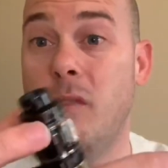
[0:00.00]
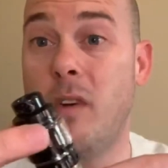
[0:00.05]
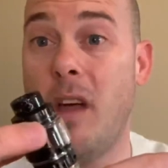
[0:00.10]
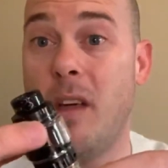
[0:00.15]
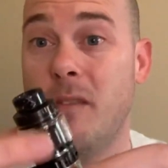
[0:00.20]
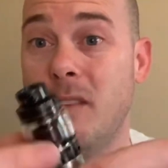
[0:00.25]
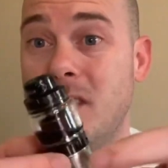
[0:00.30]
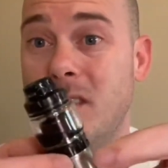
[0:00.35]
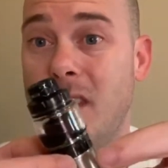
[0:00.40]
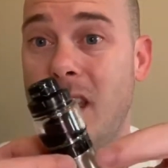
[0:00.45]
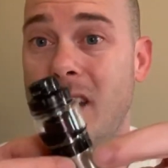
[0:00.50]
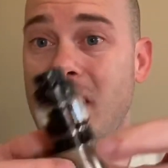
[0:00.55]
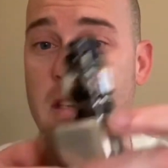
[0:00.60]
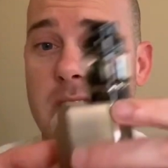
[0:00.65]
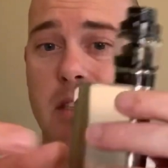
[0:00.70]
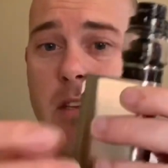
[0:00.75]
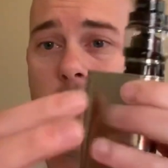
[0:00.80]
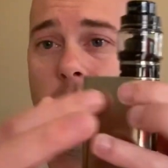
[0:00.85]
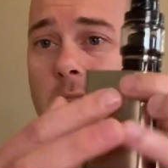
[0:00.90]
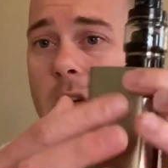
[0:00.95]
have a stainless
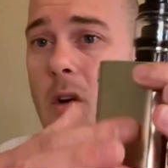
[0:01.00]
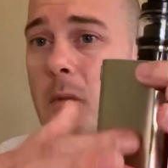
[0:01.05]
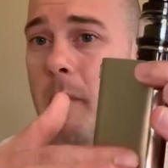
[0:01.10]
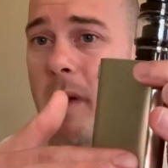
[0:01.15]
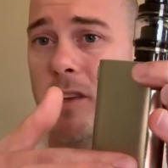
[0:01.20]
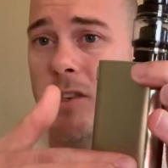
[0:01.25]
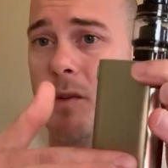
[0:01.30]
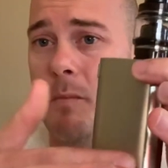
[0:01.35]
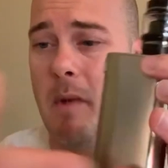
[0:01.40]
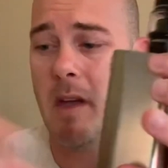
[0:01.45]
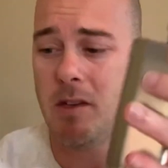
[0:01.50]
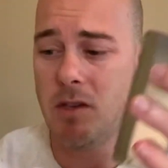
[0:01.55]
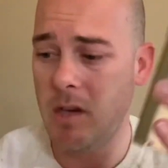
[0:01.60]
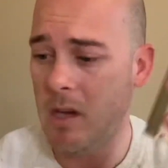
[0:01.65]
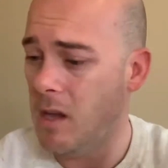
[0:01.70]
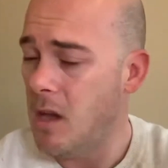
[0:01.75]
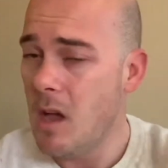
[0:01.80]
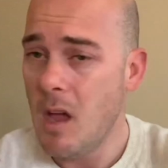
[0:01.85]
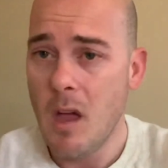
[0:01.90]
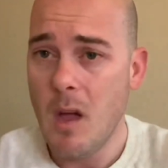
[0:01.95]
steel, go matchy
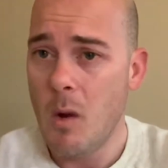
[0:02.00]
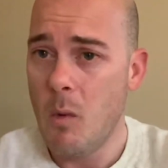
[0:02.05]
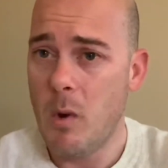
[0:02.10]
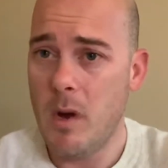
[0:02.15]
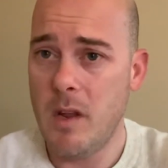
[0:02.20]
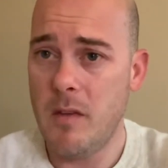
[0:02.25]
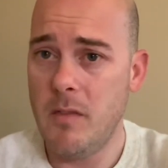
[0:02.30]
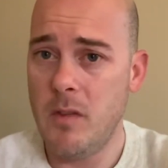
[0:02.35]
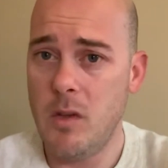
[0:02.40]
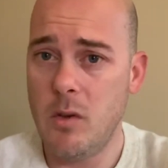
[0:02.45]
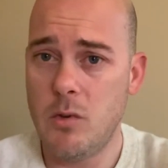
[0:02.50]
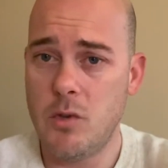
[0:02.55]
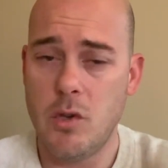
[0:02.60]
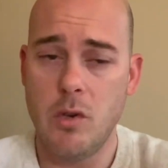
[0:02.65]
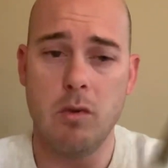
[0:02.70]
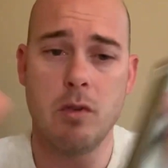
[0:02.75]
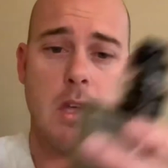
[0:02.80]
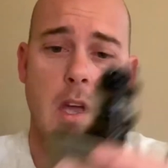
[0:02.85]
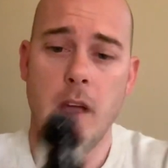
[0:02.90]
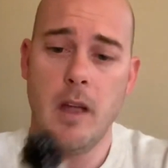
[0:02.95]
matchy, whatever you
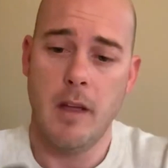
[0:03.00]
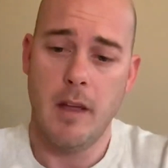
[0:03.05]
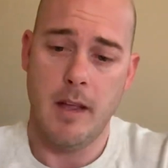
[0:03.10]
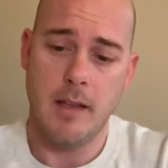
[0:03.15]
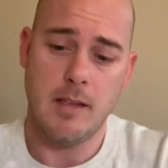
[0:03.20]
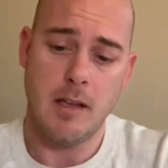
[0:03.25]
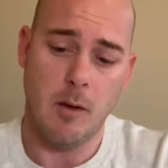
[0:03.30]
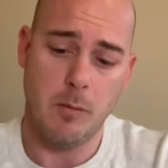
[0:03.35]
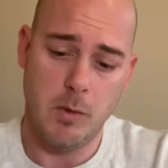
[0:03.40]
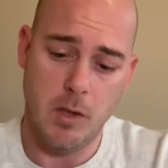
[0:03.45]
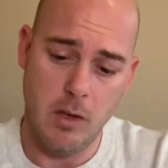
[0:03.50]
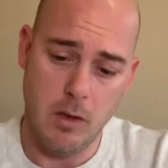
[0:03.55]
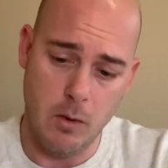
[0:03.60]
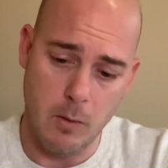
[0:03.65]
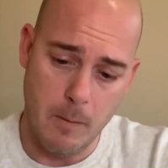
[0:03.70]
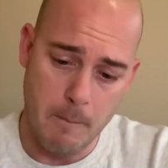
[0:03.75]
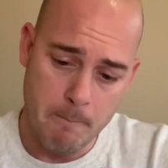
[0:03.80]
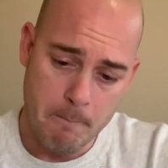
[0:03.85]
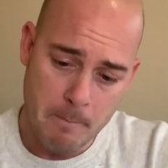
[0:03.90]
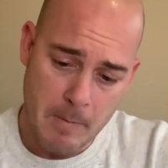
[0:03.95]
choose, it's up to
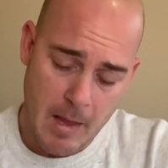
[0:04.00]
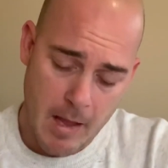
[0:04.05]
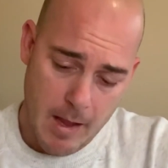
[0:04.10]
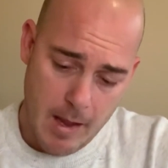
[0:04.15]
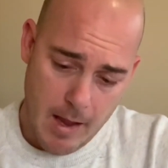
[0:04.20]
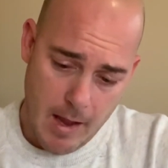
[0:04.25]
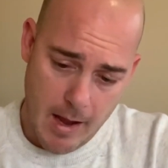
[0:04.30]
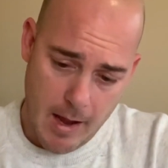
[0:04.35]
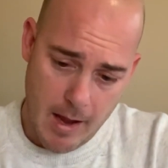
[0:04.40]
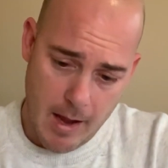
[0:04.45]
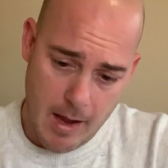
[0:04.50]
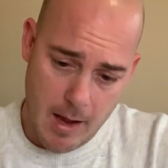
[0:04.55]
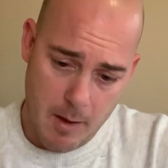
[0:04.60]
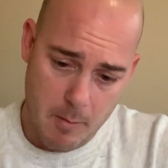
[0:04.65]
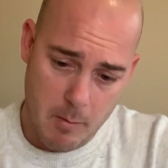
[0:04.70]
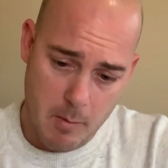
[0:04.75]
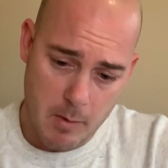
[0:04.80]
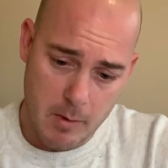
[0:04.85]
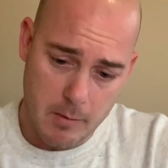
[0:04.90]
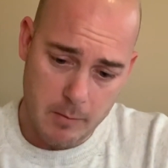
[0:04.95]
you.
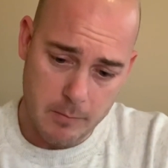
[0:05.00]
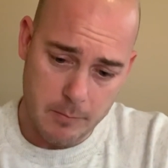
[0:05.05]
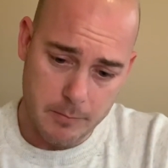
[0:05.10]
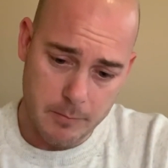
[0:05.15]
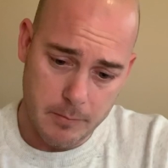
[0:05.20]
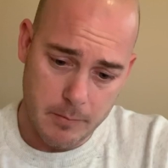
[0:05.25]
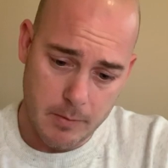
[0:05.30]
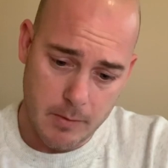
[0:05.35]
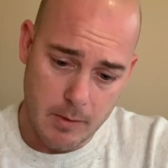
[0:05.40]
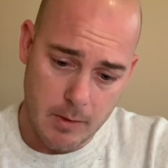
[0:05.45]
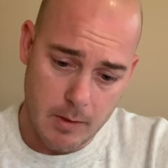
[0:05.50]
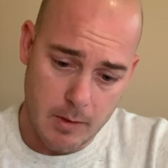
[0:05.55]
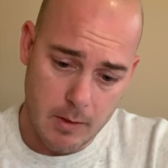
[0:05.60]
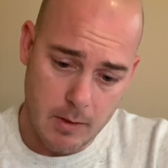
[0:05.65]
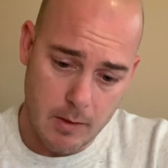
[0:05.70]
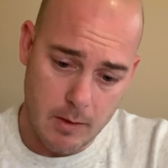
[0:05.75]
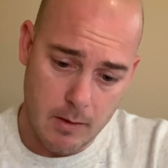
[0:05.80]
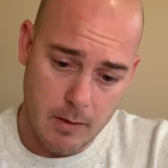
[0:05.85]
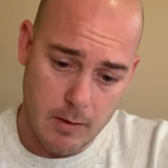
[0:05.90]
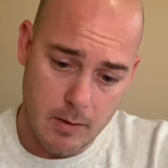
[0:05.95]
Now
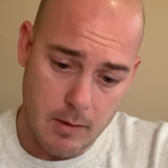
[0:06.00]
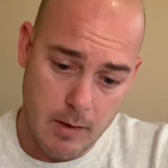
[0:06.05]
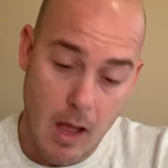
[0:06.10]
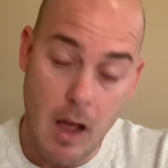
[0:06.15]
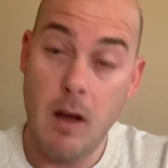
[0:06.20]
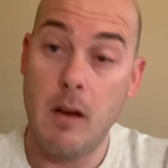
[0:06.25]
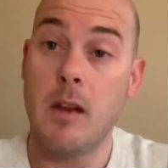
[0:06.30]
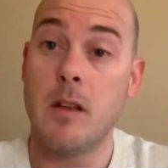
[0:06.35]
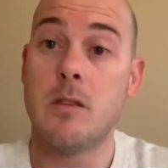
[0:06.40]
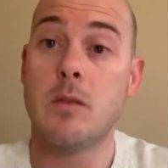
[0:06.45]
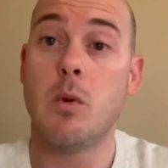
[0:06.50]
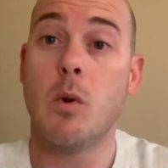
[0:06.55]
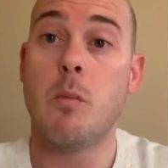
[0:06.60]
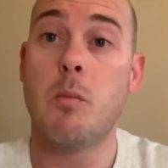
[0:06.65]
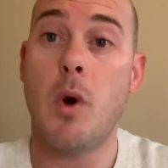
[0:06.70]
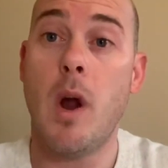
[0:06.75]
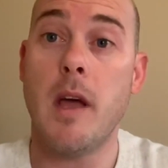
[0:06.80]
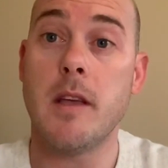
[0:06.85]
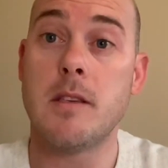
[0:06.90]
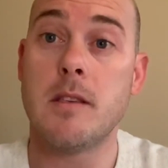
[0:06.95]
let's talk
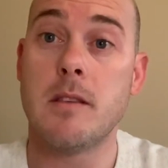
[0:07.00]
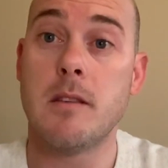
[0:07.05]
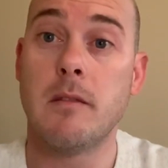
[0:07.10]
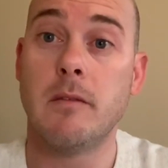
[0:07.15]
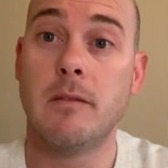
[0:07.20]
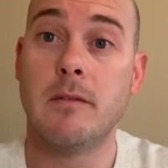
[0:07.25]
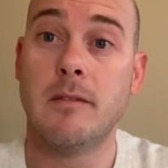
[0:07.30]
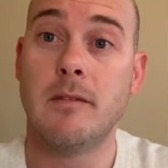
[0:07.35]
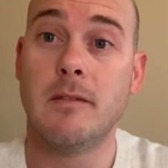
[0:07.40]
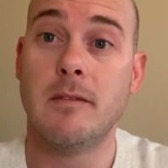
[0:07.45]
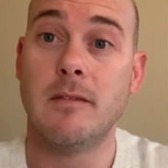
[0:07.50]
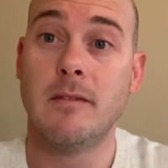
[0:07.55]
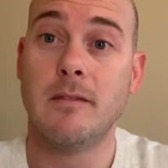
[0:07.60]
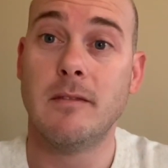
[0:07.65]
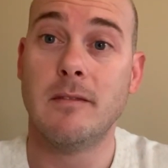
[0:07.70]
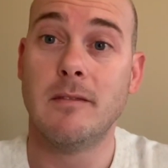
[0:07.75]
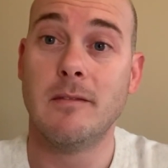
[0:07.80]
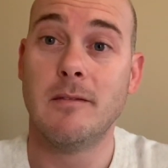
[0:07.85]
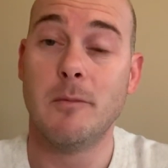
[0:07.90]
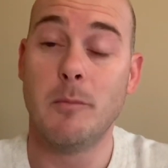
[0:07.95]
price.
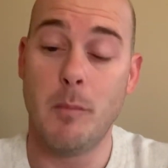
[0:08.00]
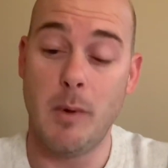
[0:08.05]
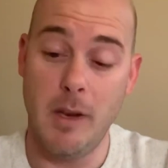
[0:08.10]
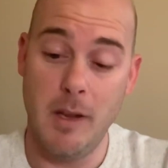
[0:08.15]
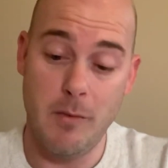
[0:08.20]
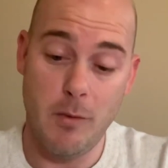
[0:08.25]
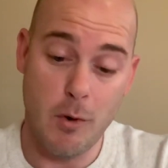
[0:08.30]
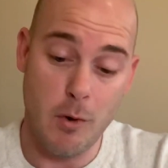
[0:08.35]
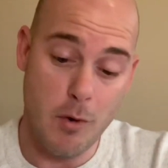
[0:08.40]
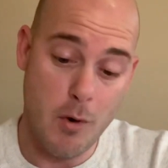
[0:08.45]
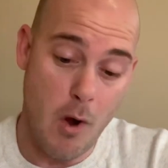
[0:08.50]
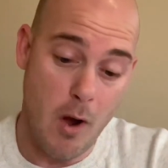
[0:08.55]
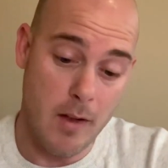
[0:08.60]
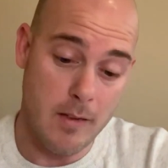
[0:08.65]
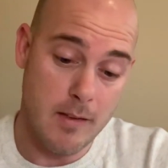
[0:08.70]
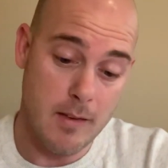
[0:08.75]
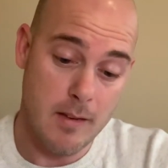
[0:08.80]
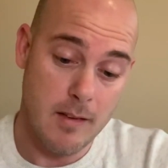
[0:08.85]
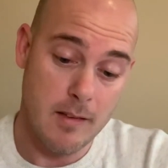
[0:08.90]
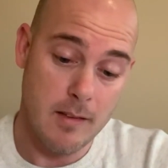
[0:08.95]
Believe it or
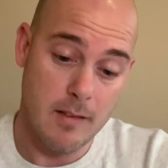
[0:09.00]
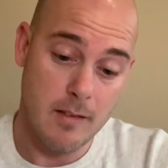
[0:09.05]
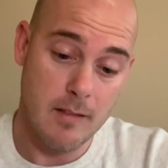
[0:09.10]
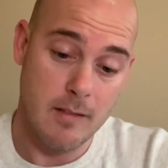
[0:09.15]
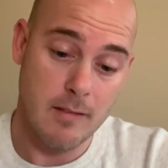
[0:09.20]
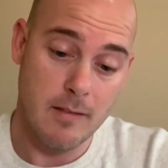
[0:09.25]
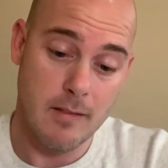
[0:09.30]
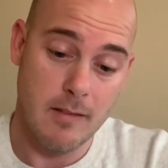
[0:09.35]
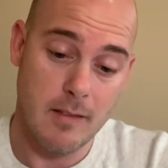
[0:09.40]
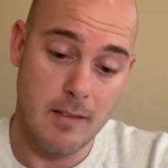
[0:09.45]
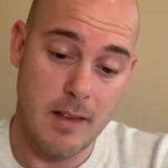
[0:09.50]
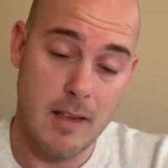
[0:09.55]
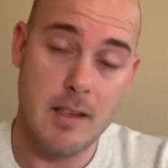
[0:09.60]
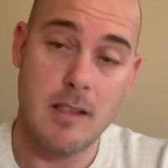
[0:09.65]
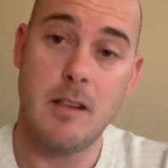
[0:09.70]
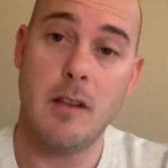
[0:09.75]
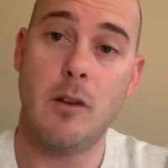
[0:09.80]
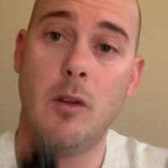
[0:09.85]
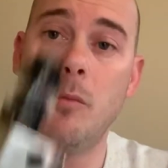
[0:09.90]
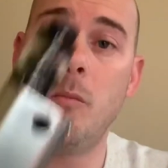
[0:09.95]
not, this
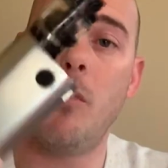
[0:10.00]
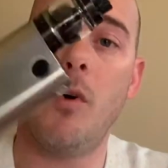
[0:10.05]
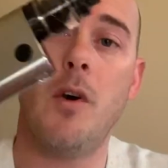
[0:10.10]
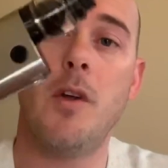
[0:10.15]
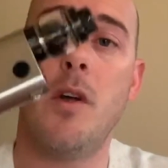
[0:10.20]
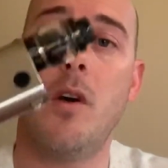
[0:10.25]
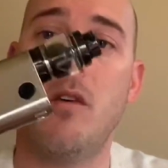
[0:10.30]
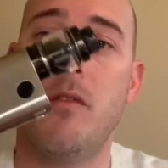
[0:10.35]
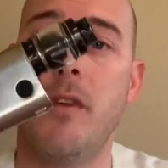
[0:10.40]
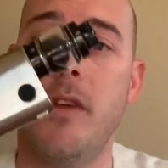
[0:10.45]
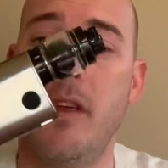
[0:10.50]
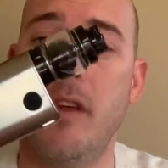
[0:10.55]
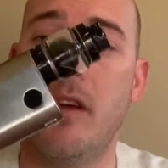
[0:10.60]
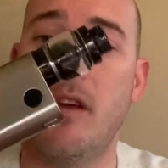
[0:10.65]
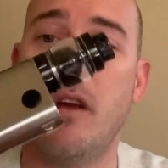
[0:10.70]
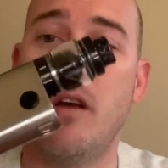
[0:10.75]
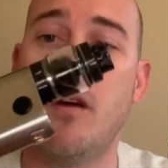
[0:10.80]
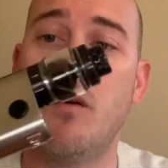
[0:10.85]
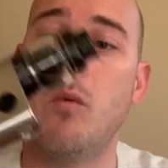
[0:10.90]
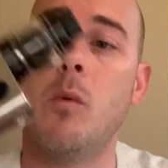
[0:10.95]
little mod over
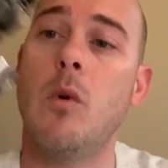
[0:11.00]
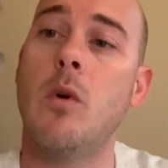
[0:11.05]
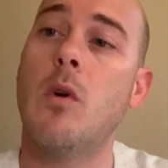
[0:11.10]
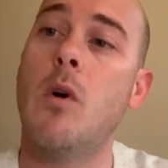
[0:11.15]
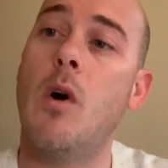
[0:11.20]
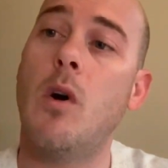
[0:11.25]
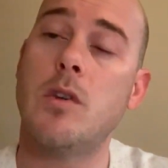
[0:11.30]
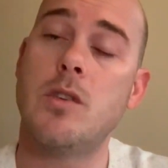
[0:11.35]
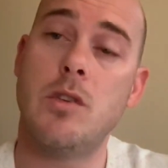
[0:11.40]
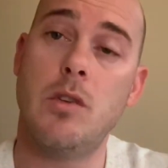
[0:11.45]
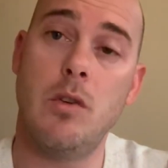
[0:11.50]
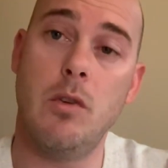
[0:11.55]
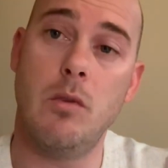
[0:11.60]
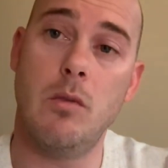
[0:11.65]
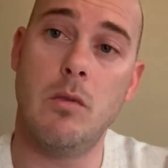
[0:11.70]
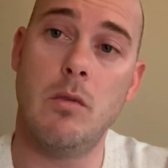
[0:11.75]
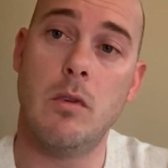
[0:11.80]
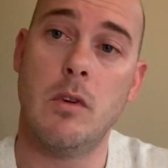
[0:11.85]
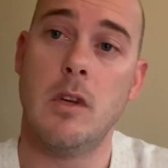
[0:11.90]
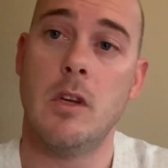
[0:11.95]
here will cost you,